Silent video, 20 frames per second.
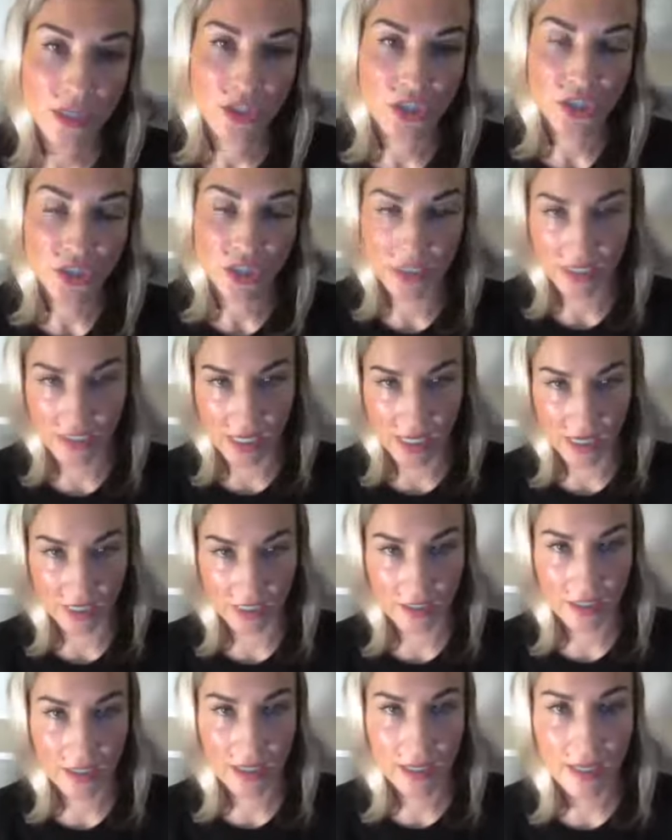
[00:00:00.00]
she
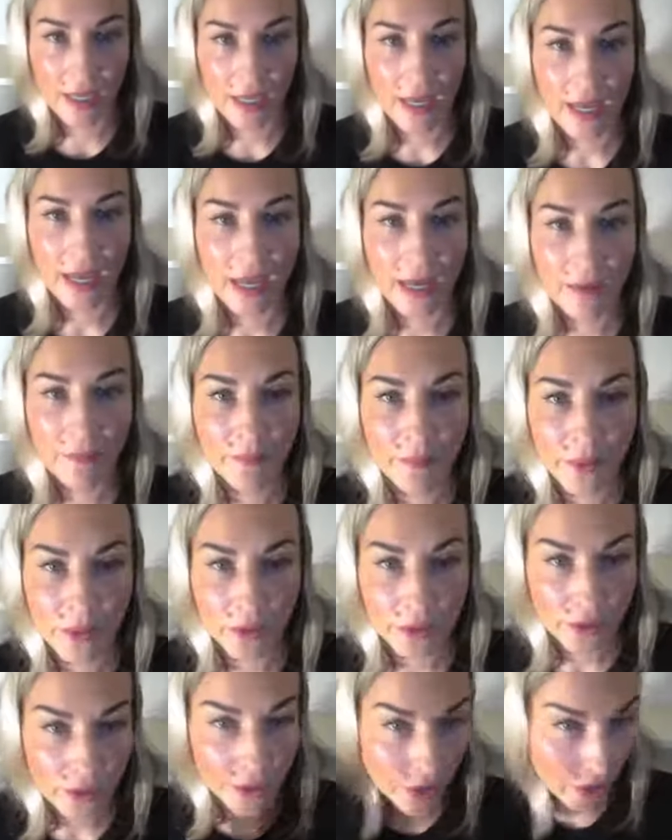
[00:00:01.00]
said,
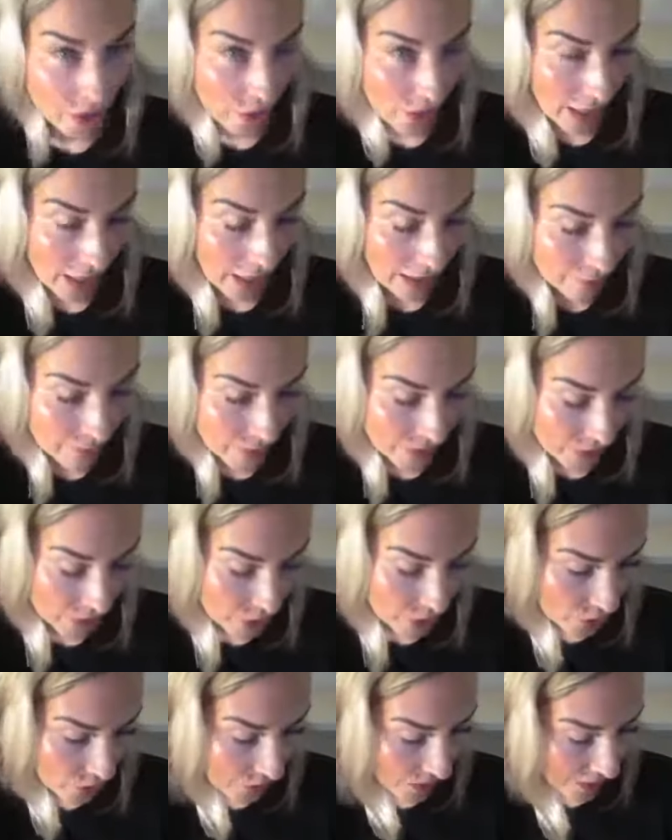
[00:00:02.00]
Amber, you know, I've
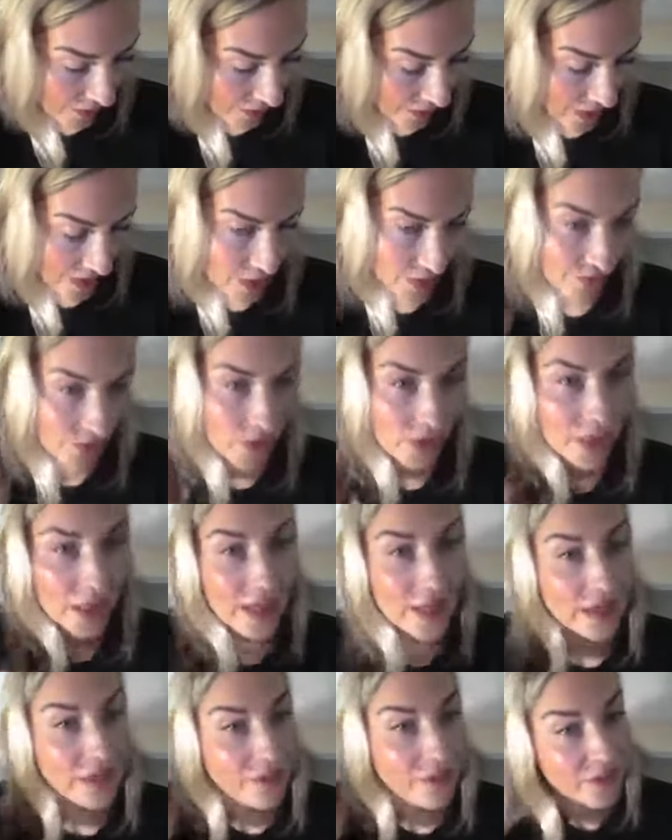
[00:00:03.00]
been doing this for
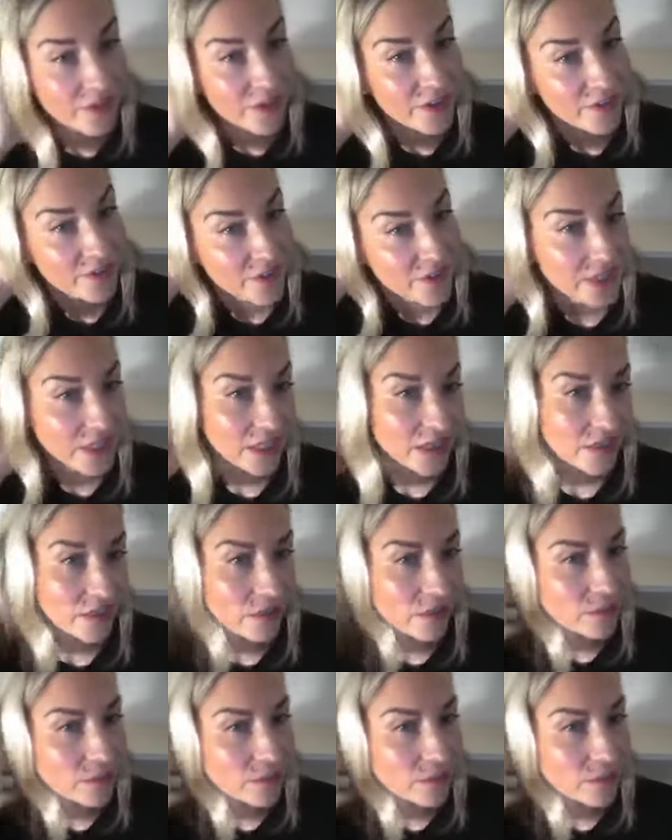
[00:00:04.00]
like 15,